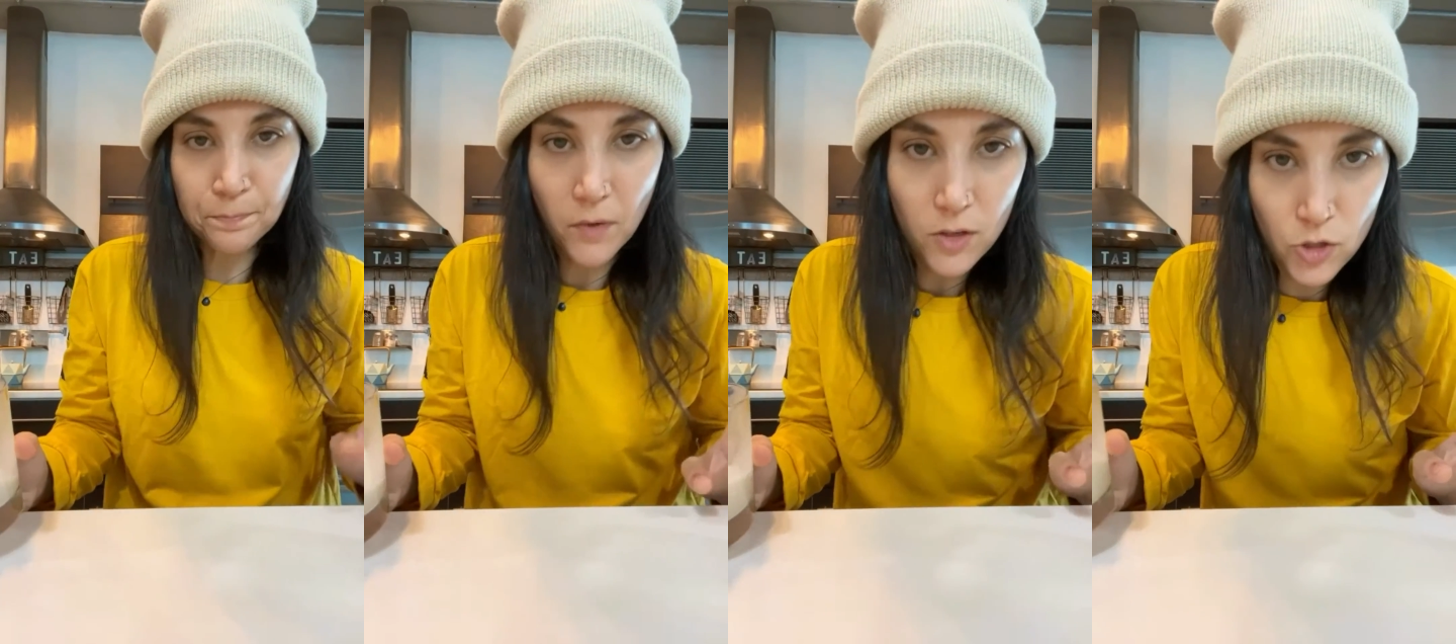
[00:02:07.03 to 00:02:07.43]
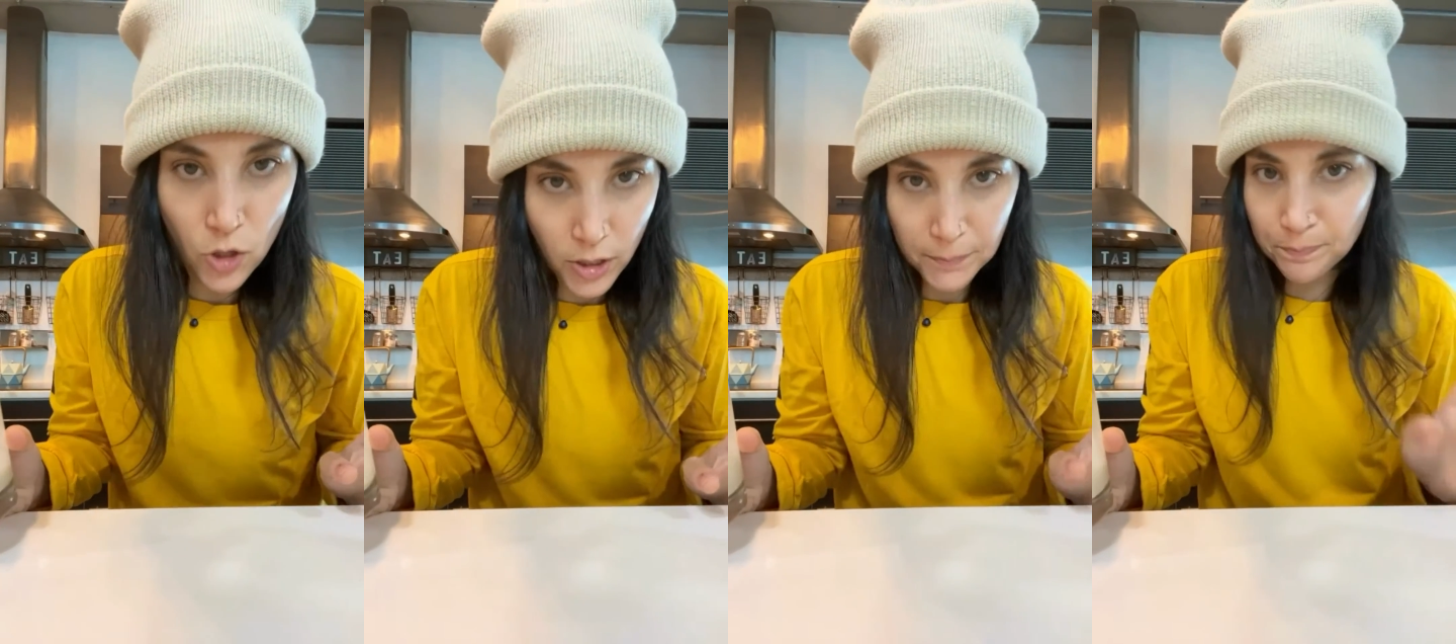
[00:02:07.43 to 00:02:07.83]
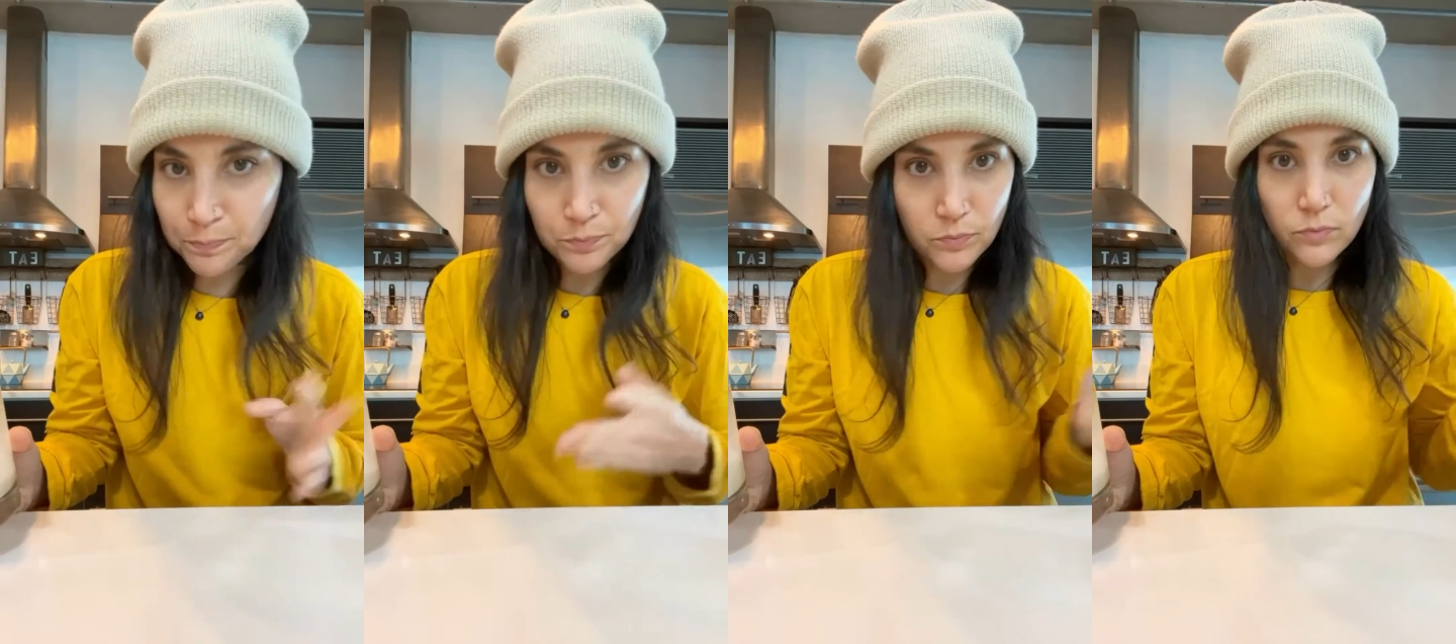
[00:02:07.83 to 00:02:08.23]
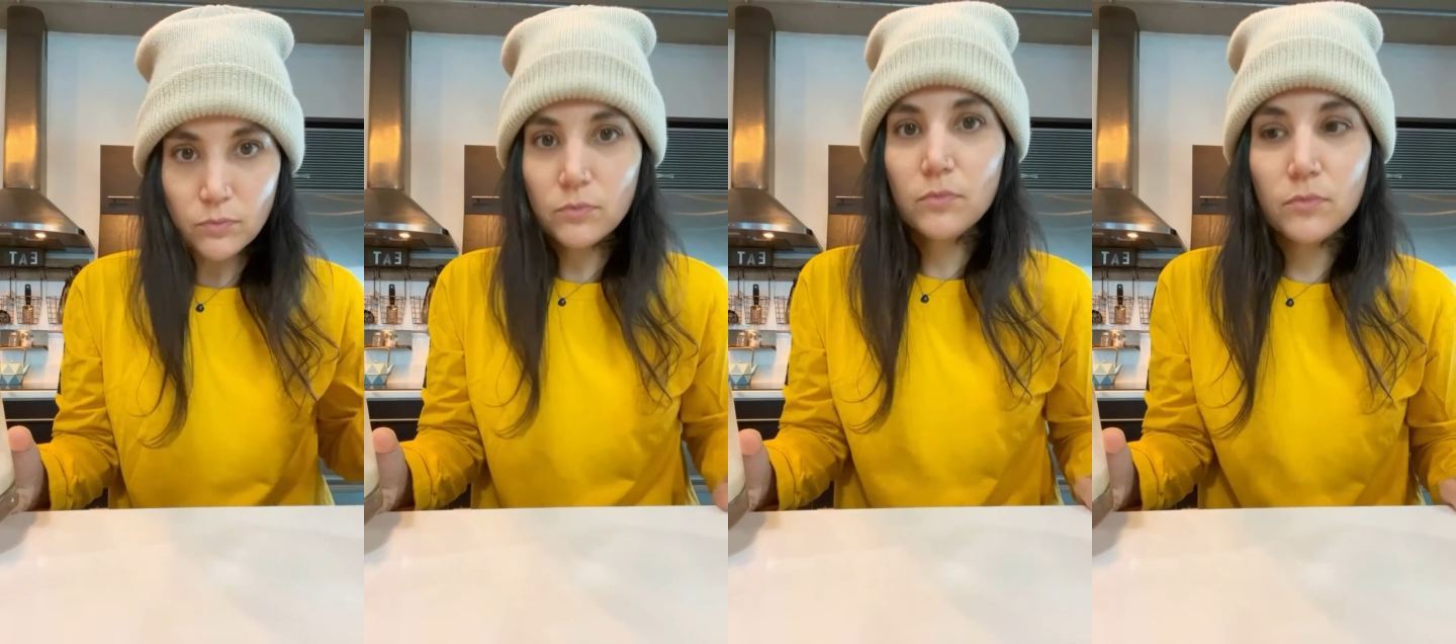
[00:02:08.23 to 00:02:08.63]
So good.
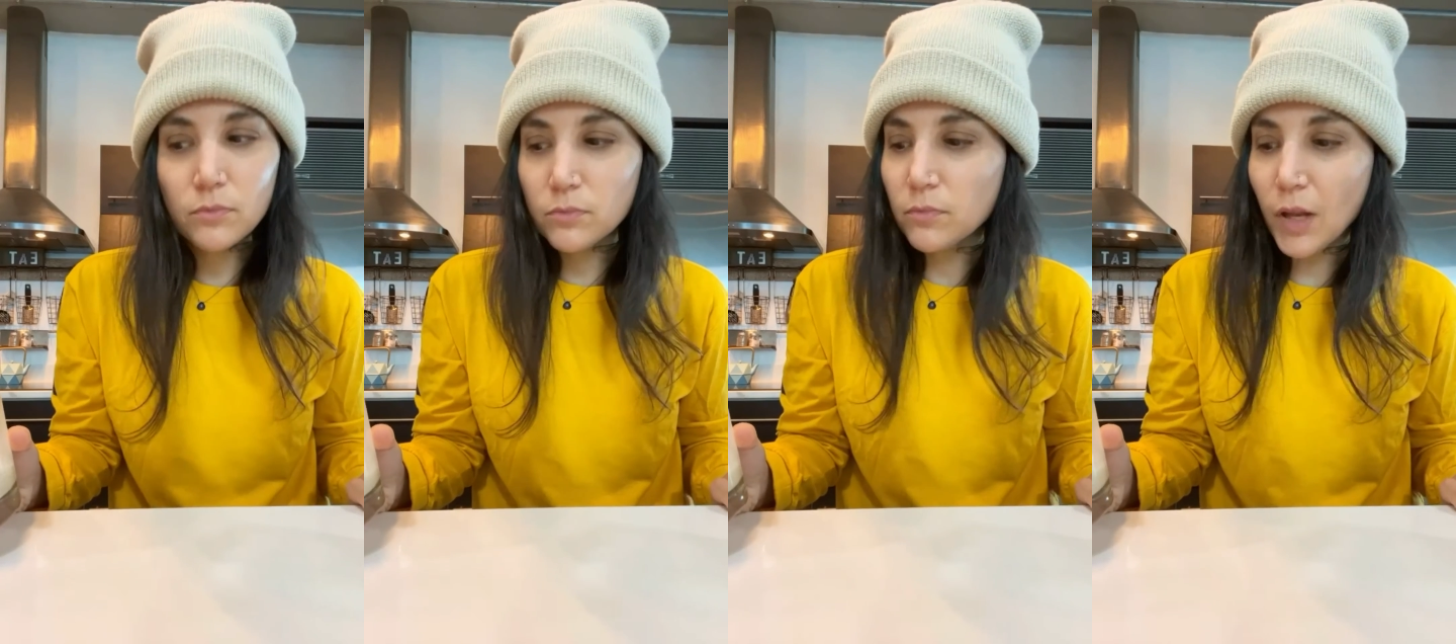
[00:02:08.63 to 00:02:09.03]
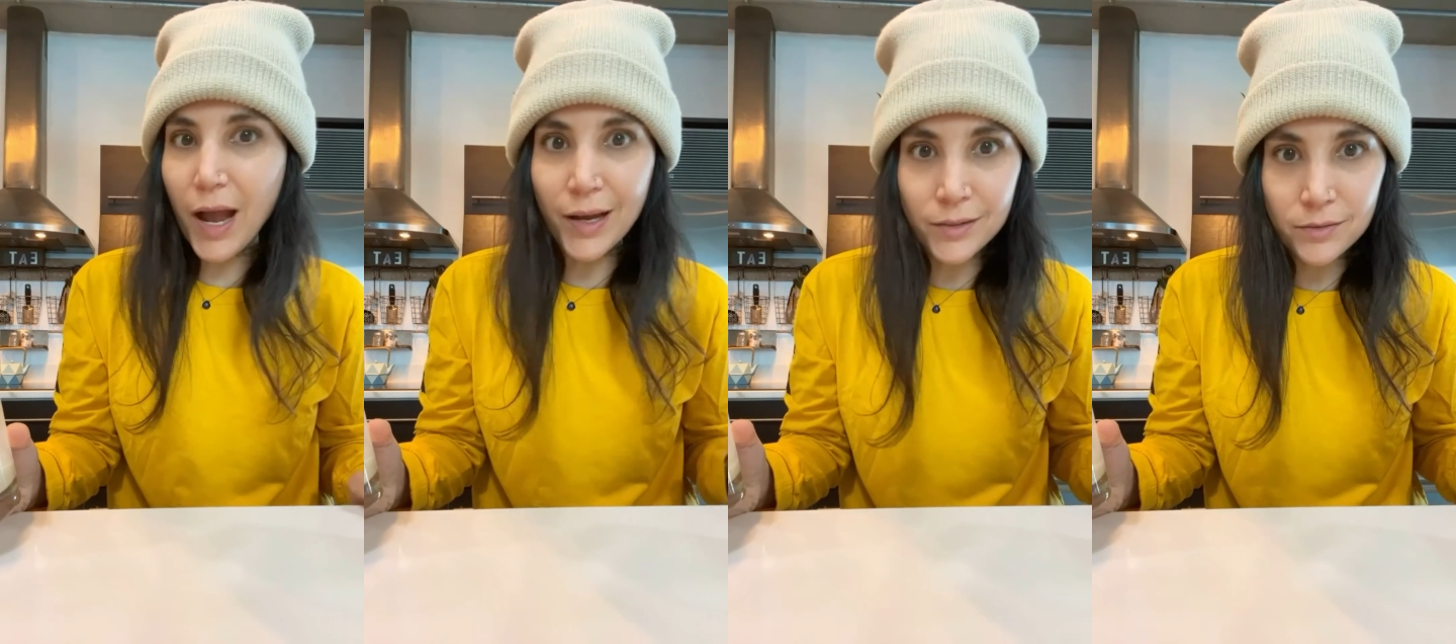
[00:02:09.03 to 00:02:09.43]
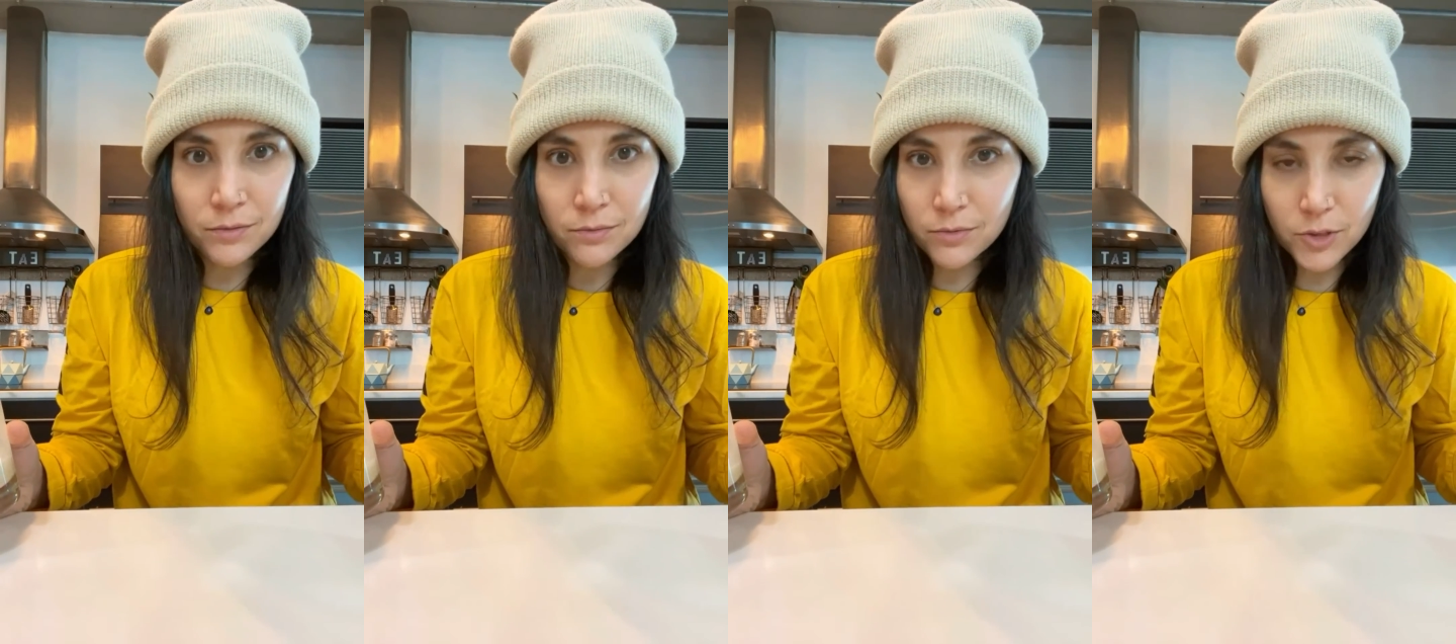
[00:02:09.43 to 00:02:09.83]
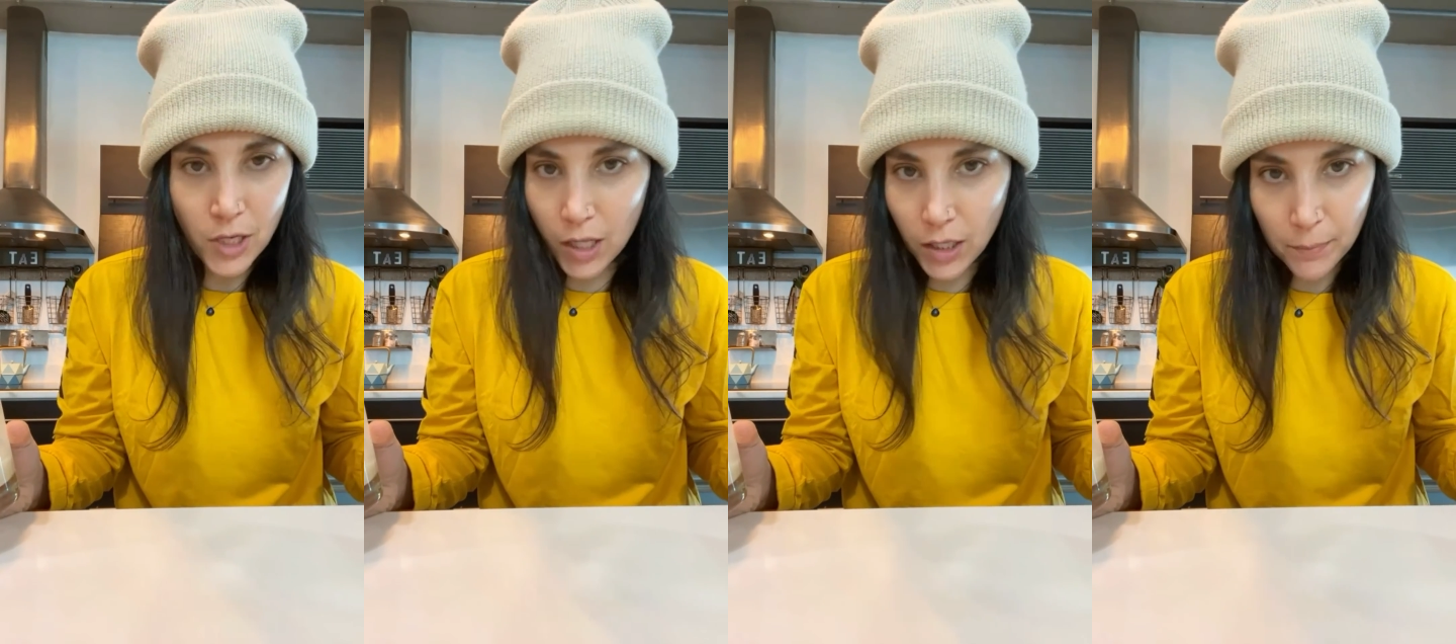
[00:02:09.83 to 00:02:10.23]
And you're
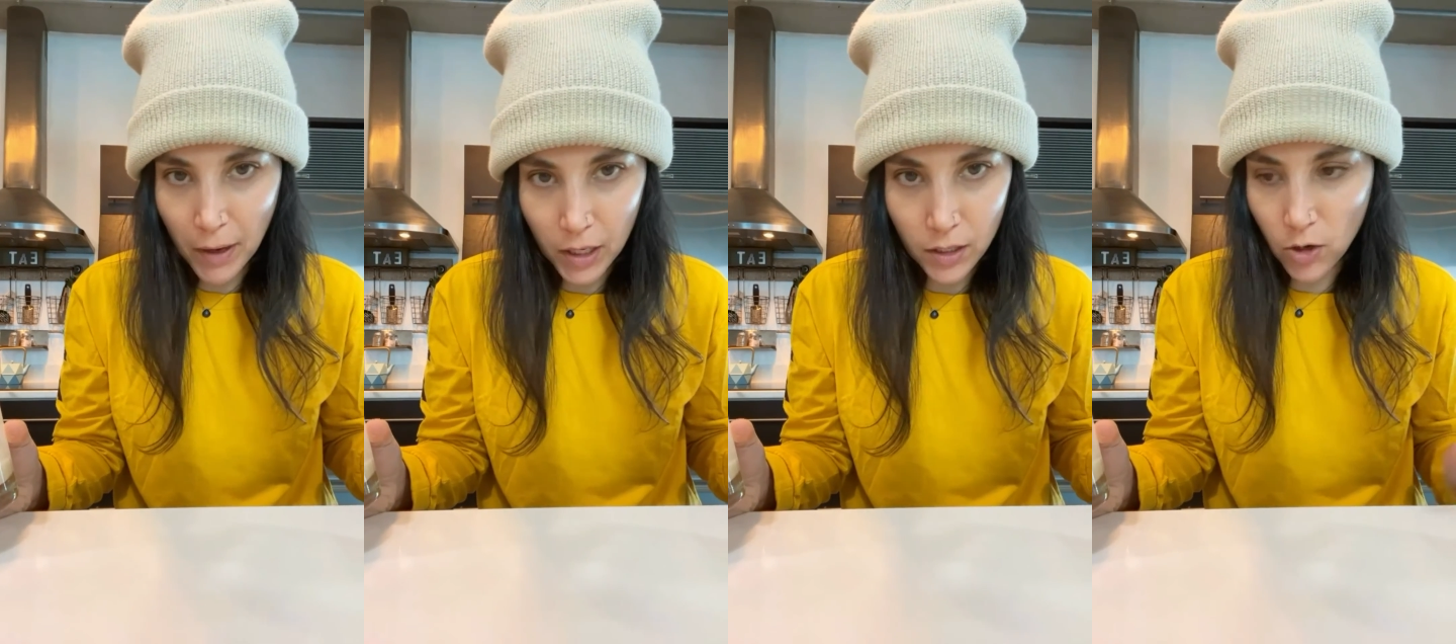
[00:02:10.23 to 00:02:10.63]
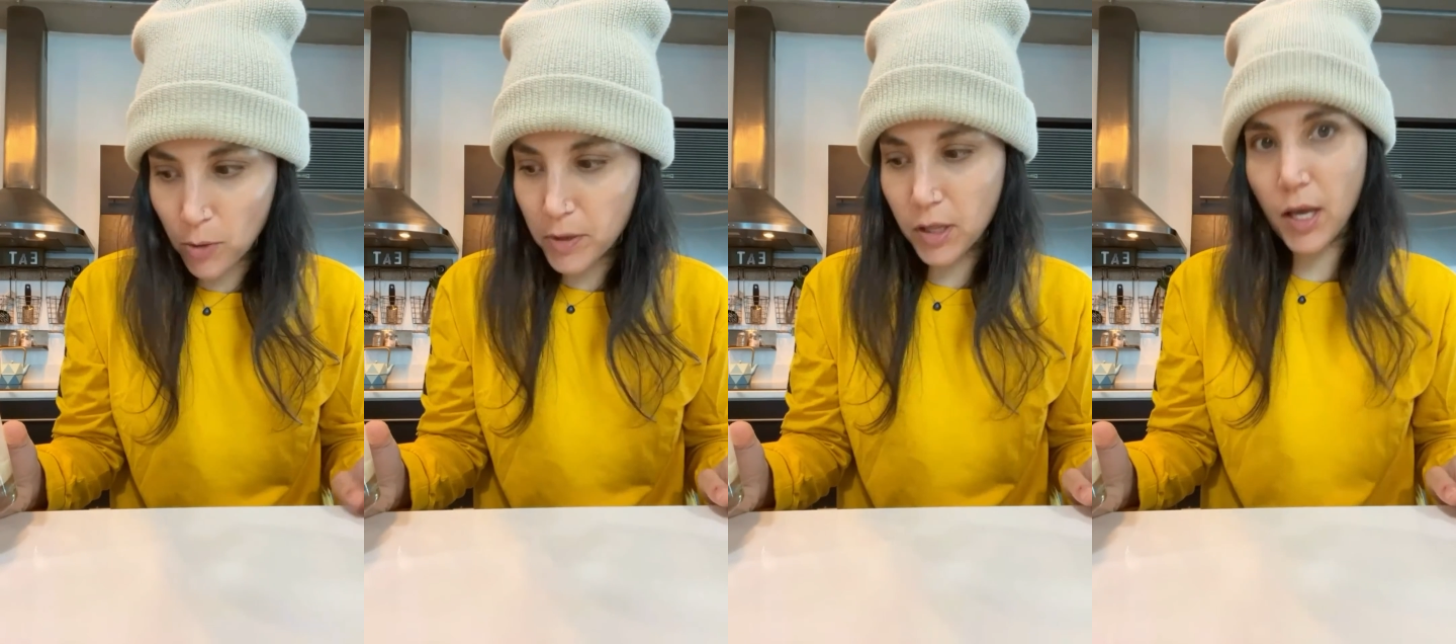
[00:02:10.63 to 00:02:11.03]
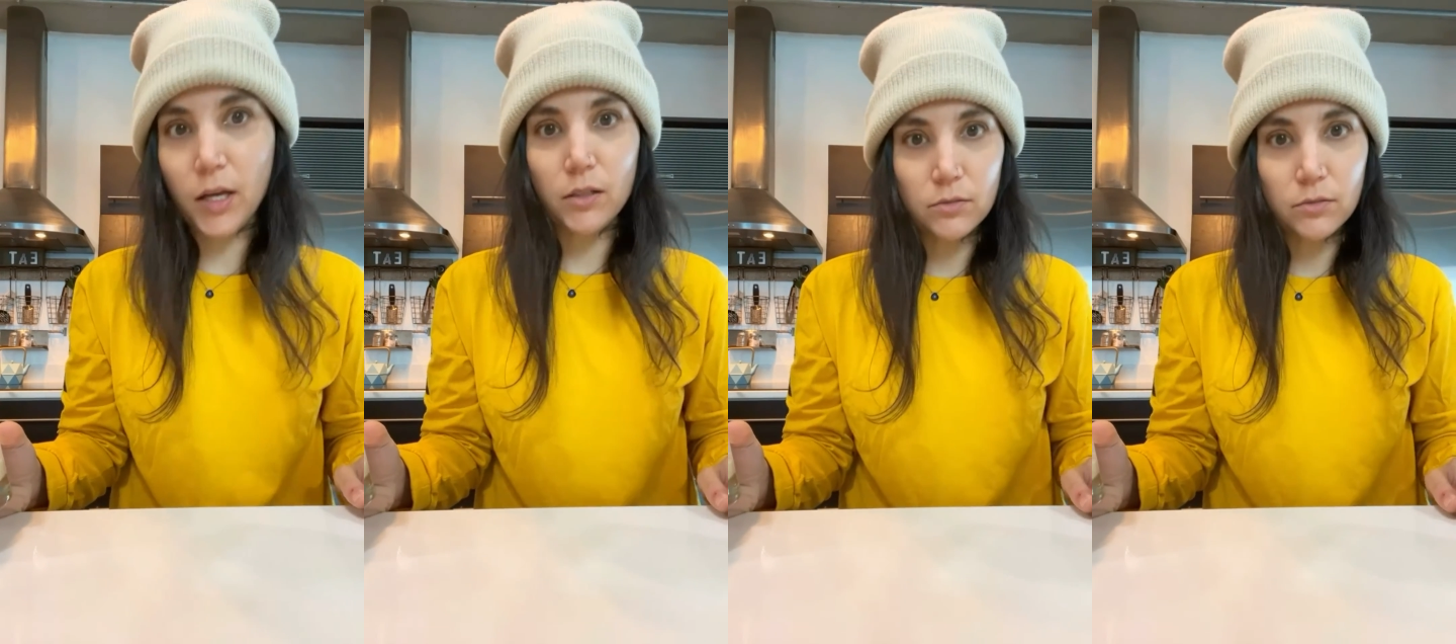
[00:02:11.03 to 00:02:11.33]
not like paying an arm and a leg.